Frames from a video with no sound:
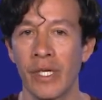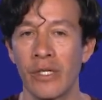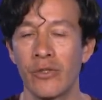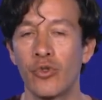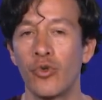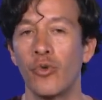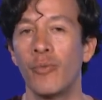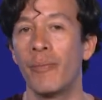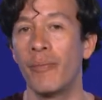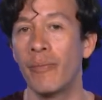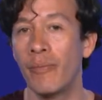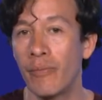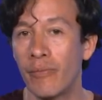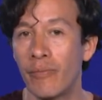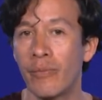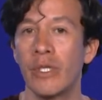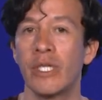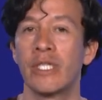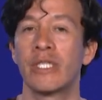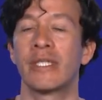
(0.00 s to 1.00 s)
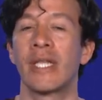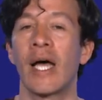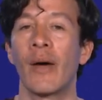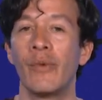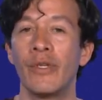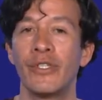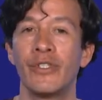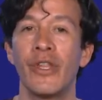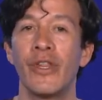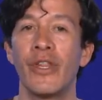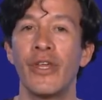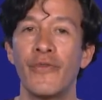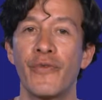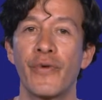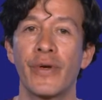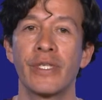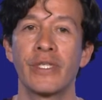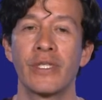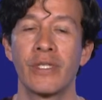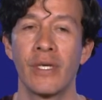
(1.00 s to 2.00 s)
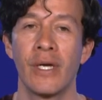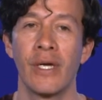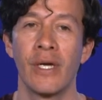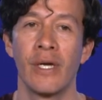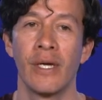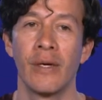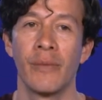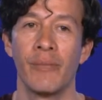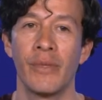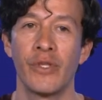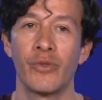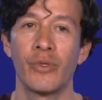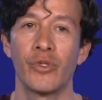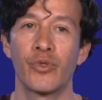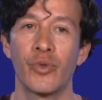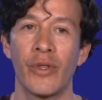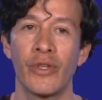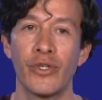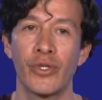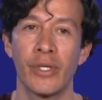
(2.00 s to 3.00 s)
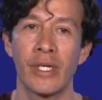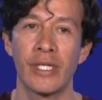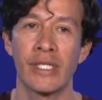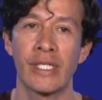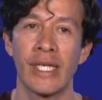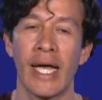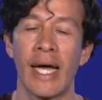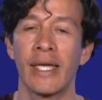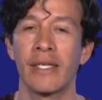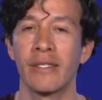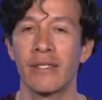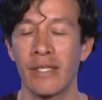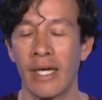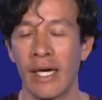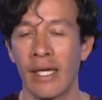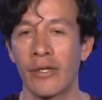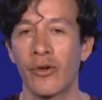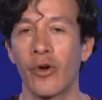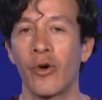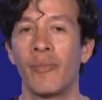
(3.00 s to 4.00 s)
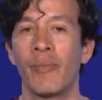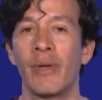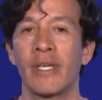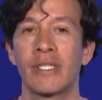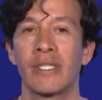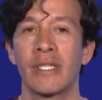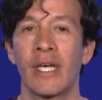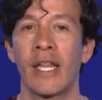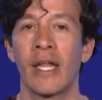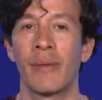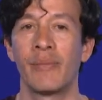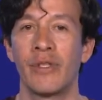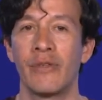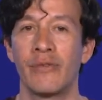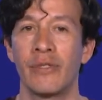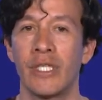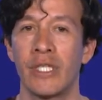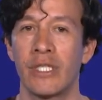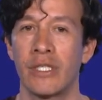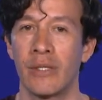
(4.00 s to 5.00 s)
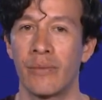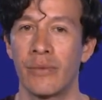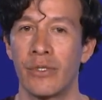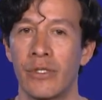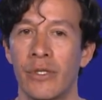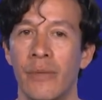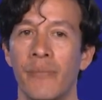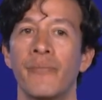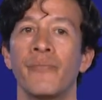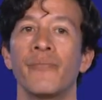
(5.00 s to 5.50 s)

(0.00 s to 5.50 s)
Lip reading: to establish the difference between traditional science and complex adaptive systems.